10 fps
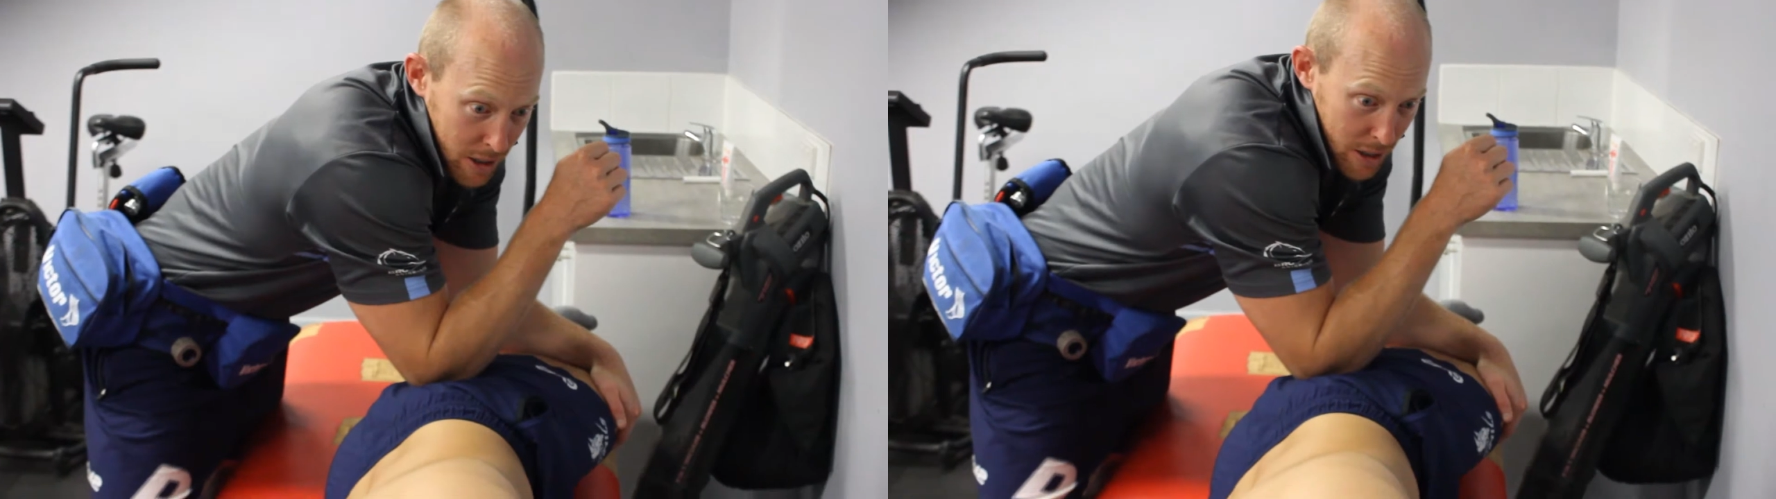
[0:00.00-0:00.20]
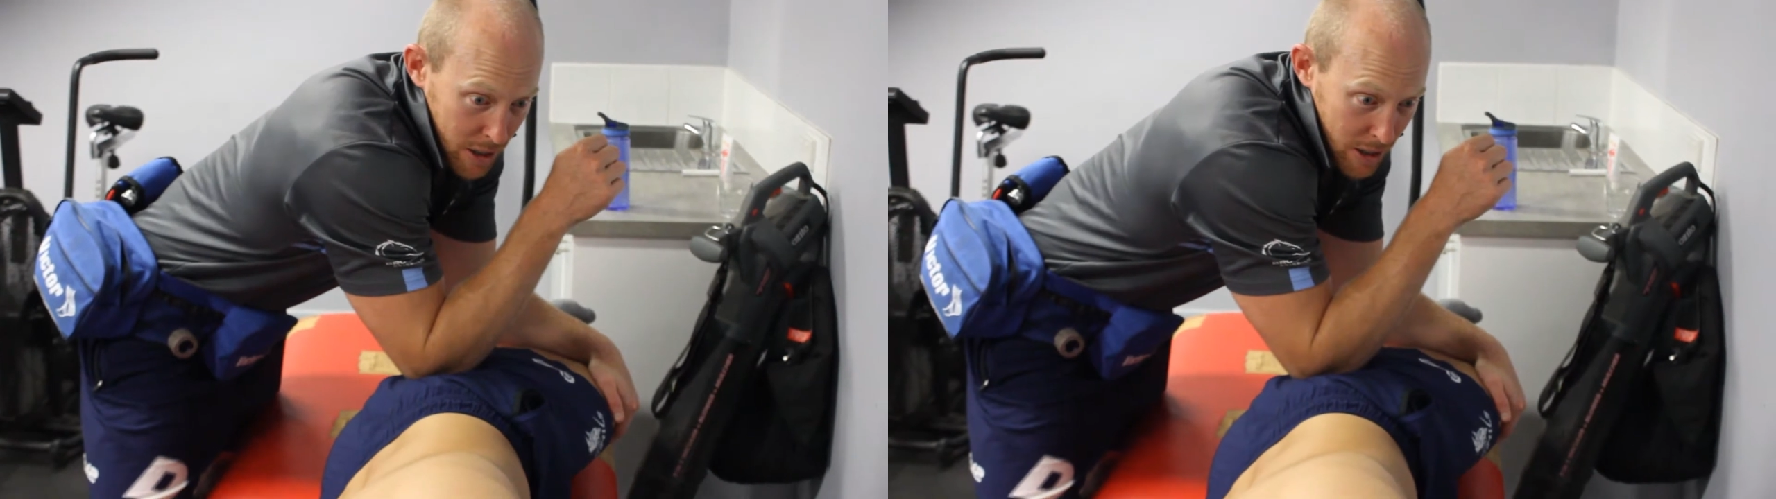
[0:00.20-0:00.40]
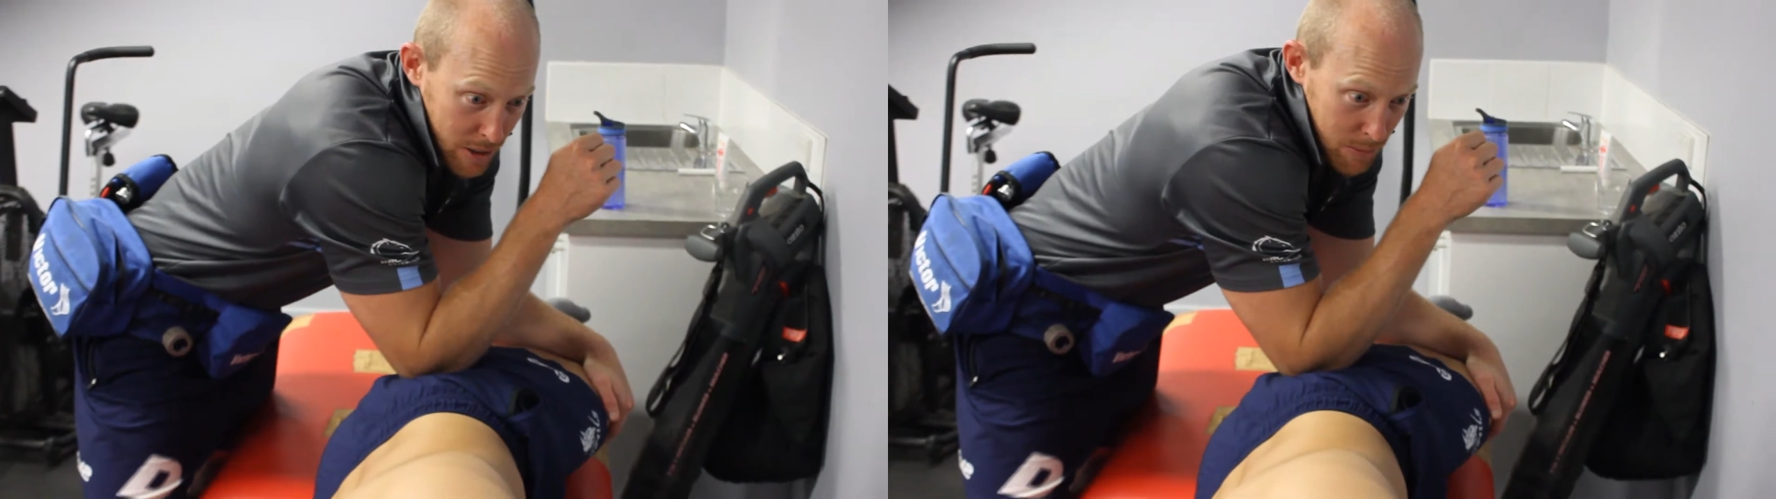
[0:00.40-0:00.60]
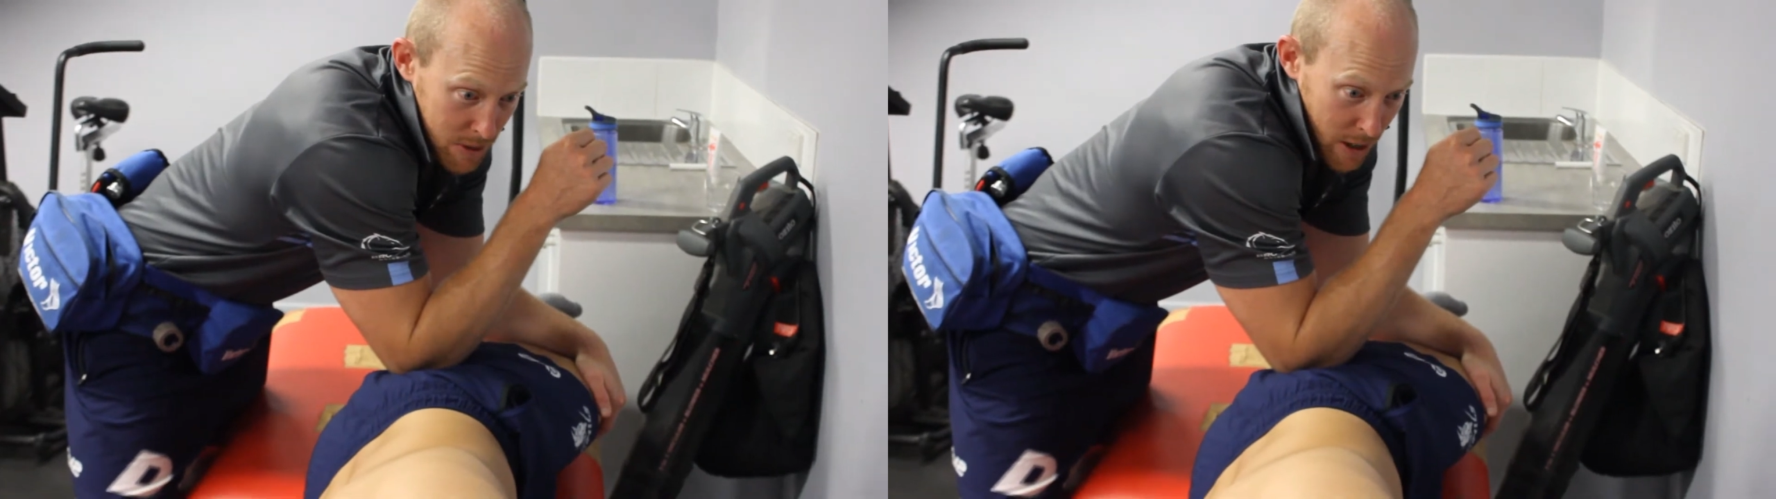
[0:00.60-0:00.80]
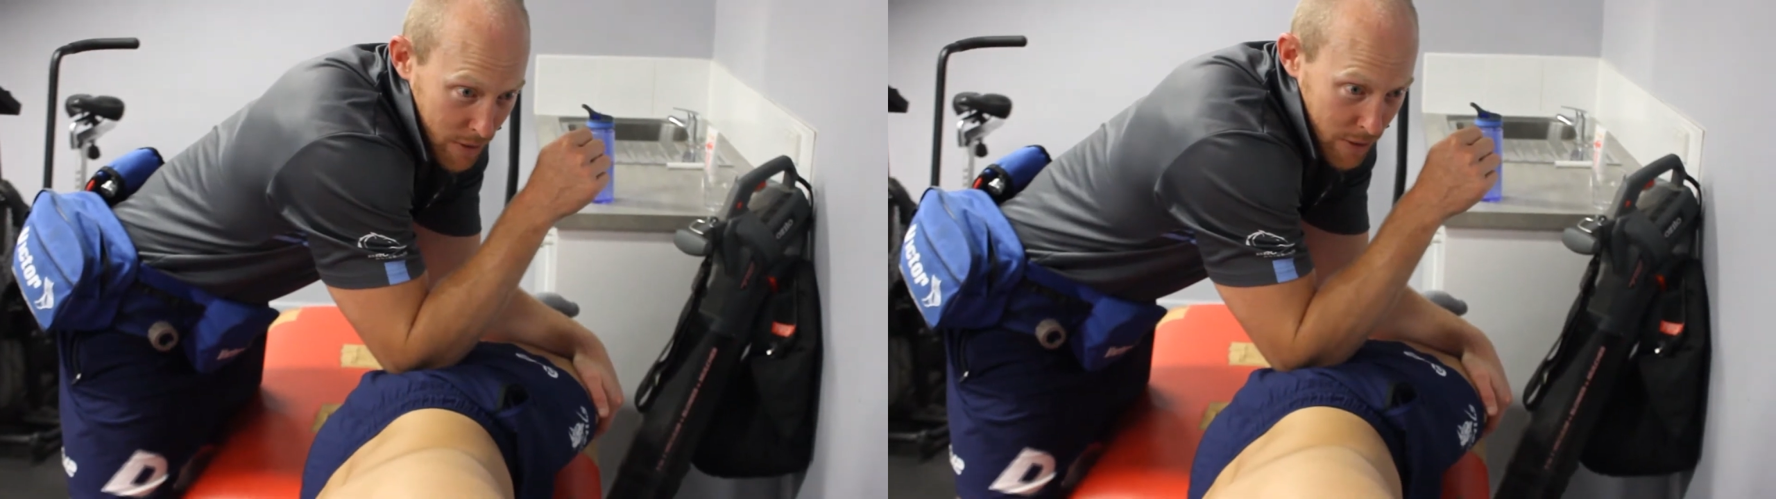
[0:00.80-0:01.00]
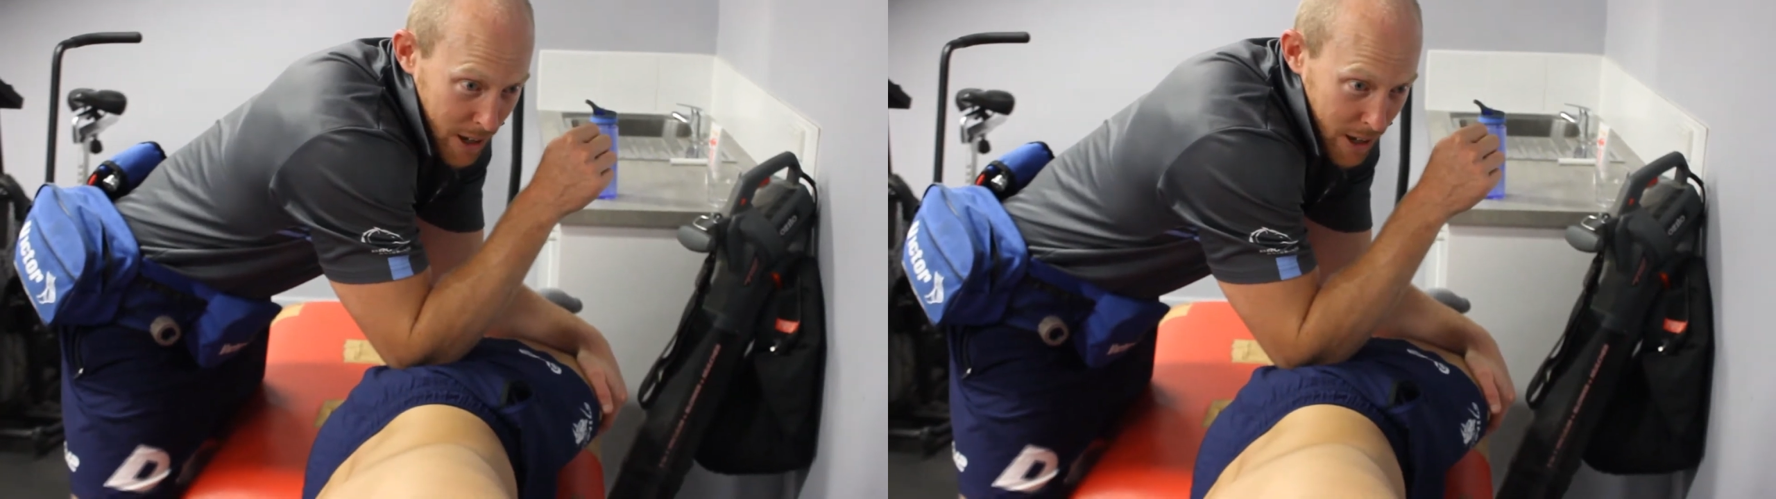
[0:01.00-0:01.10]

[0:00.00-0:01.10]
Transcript: themselves.